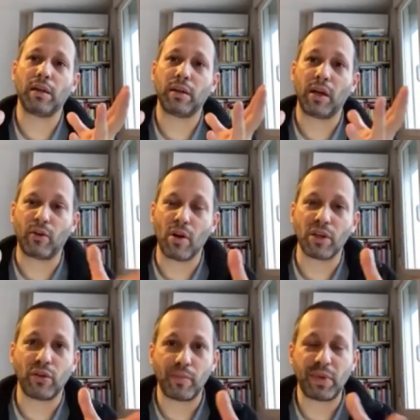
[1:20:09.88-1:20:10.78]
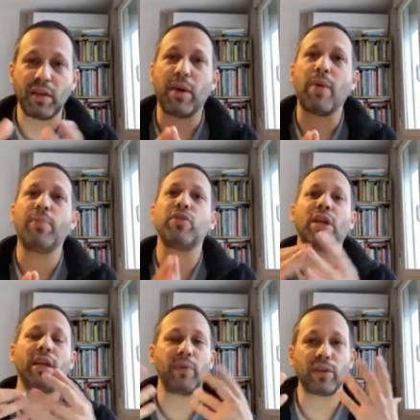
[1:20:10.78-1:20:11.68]
across European
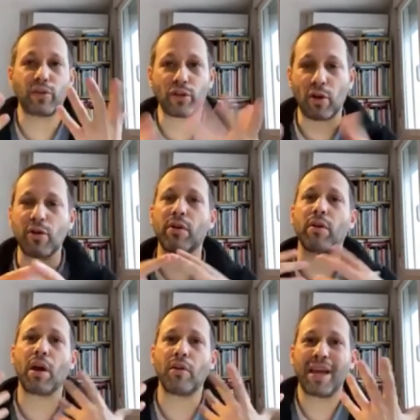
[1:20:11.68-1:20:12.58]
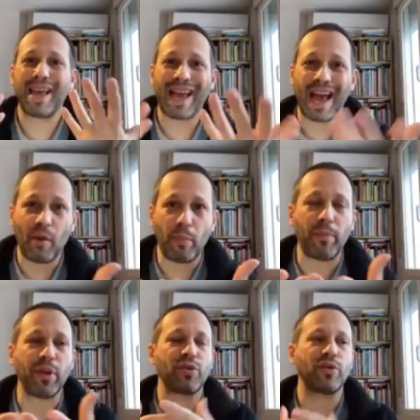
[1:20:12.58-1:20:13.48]
publishing with a charter of how
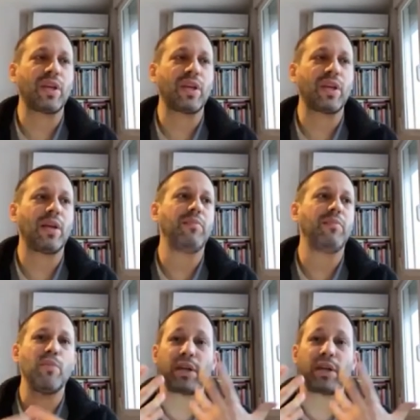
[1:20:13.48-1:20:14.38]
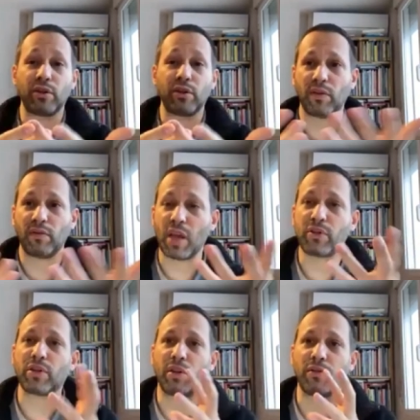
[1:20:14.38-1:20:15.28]
publishers can be more inclusive, not
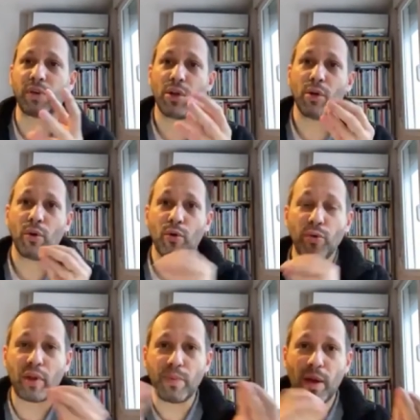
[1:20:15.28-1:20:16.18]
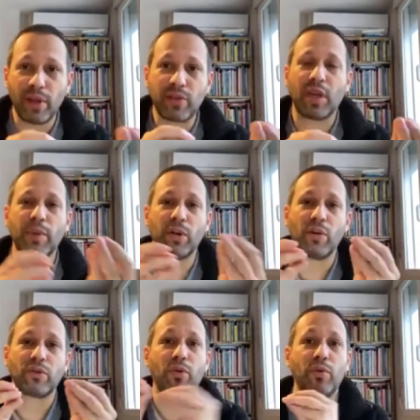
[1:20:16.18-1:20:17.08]
just of who they're publishing, but
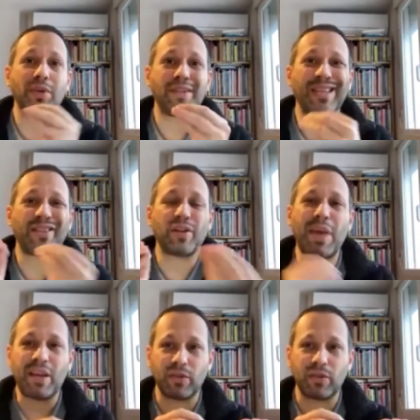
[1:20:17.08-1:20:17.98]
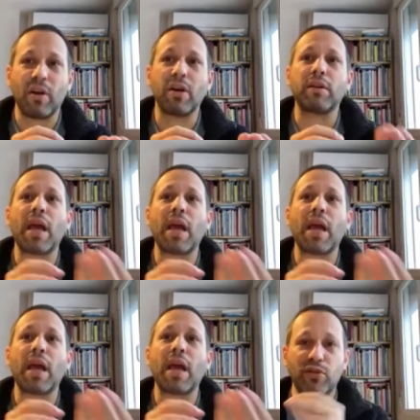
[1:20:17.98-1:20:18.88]
also who the decision makers are, and
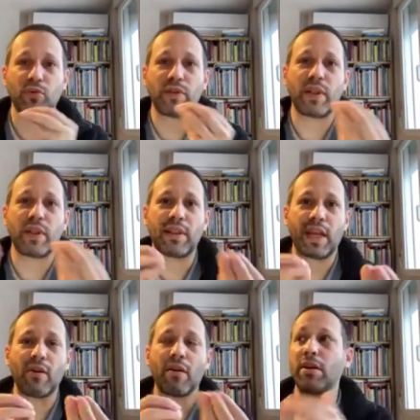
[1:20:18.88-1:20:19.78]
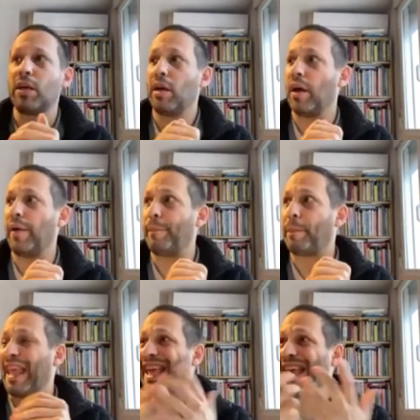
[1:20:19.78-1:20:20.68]
to make sure that they are
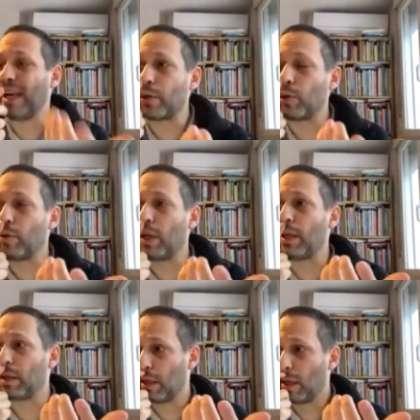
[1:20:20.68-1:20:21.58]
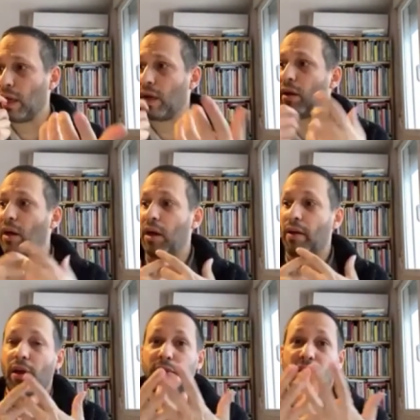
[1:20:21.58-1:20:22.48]
including
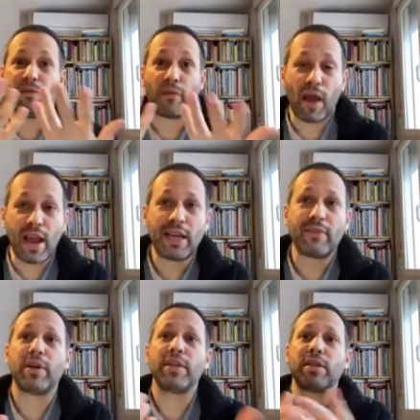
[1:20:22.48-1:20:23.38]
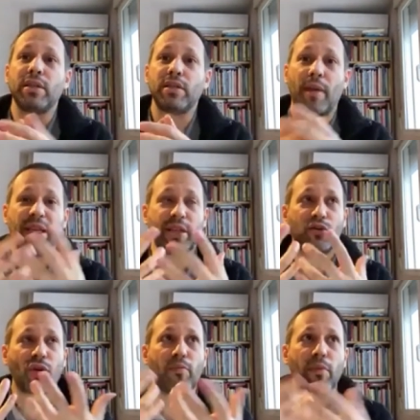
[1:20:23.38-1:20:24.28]
a variety of voices. I mean,
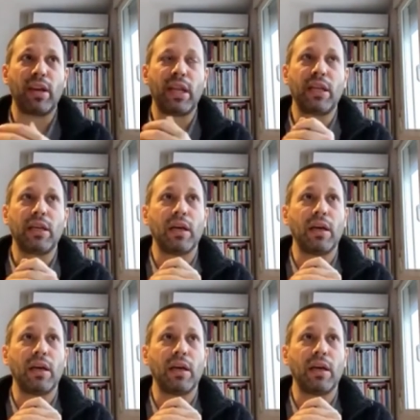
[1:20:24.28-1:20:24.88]
there's so many